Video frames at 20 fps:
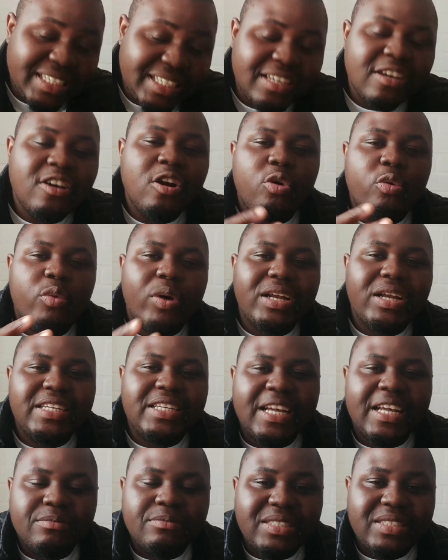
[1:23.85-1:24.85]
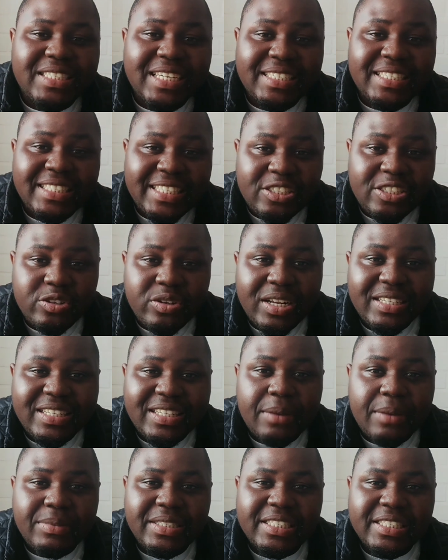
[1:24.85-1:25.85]
while the gestational
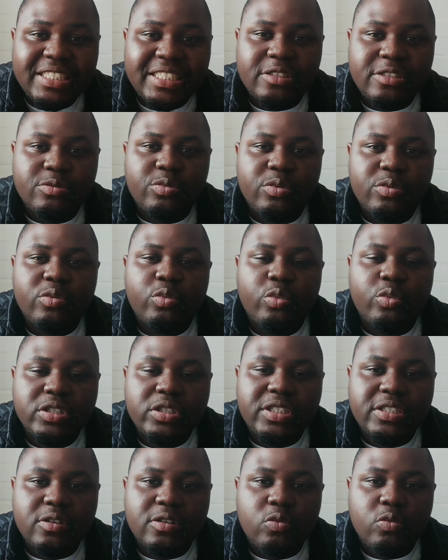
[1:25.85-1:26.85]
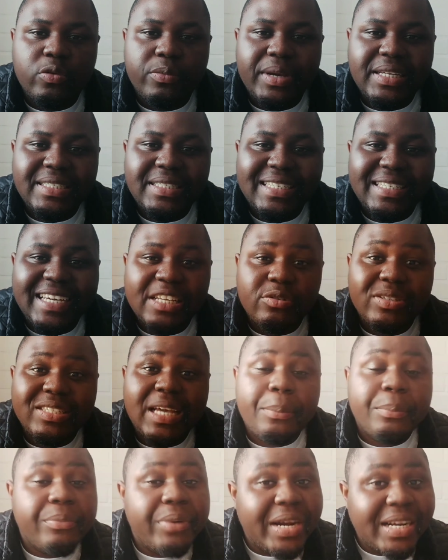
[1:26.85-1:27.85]
diabetes is what some women get when they're
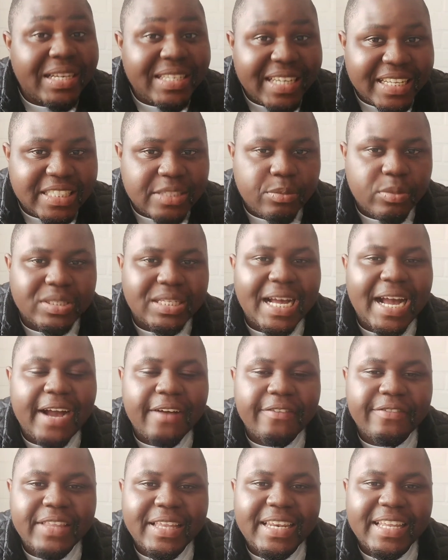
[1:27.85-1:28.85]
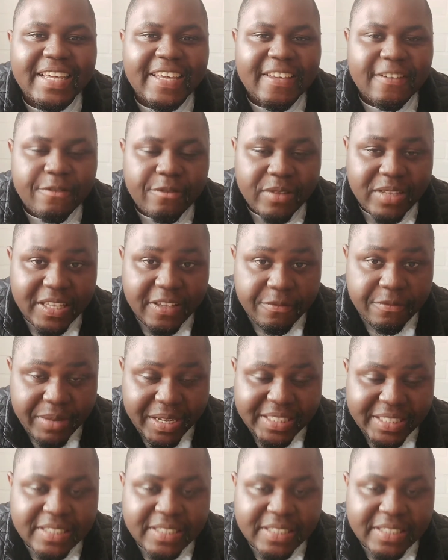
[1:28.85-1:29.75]
pregnant, but after they give birth,